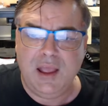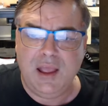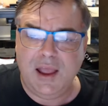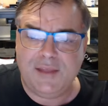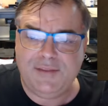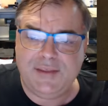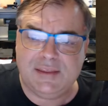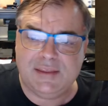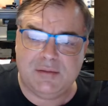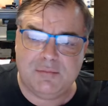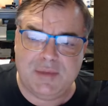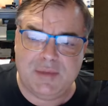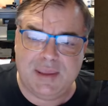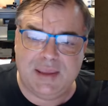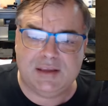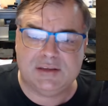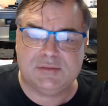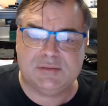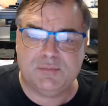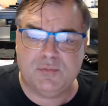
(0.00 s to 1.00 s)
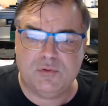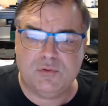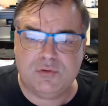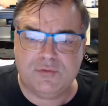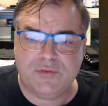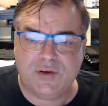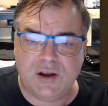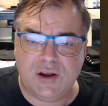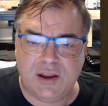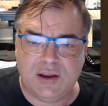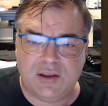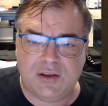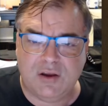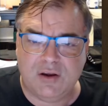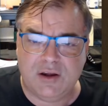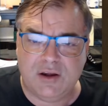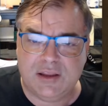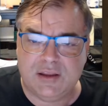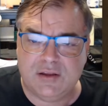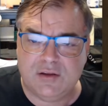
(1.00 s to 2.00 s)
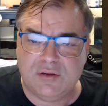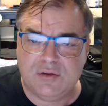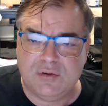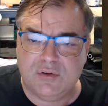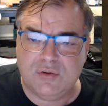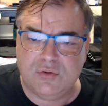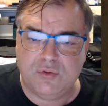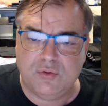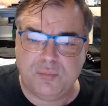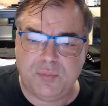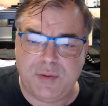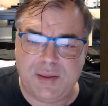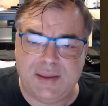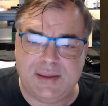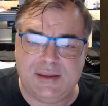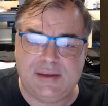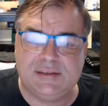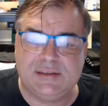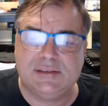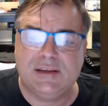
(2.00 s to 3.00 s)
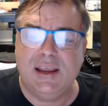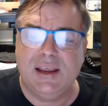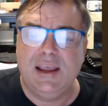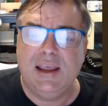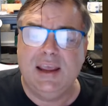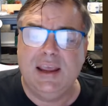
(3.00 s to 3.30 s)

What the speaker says: I think the Omega's more of an iconic, cool piece.